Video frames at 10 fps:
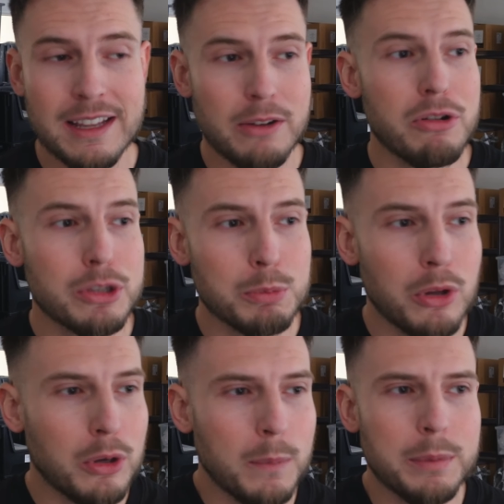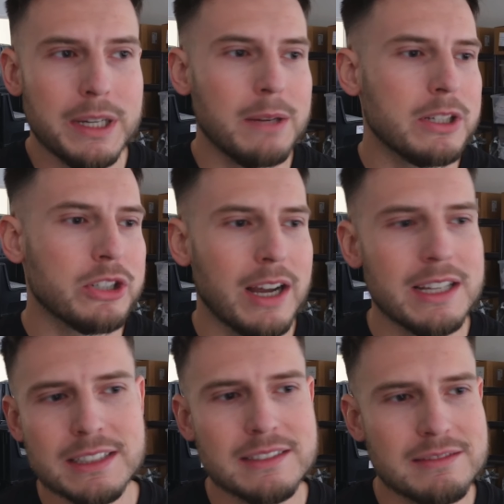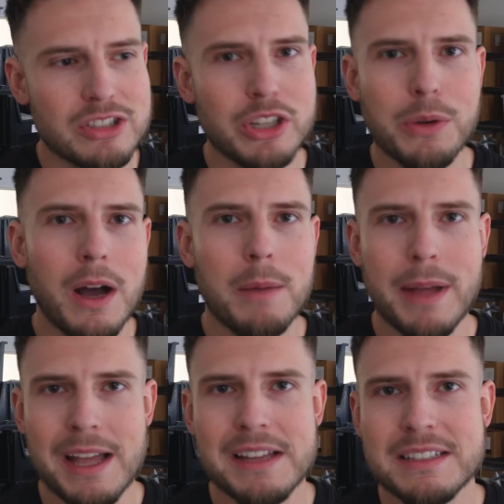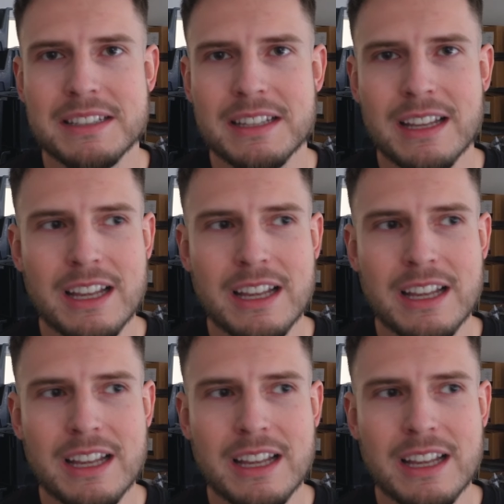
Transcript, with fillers: We're a small company. We're trying to do our best.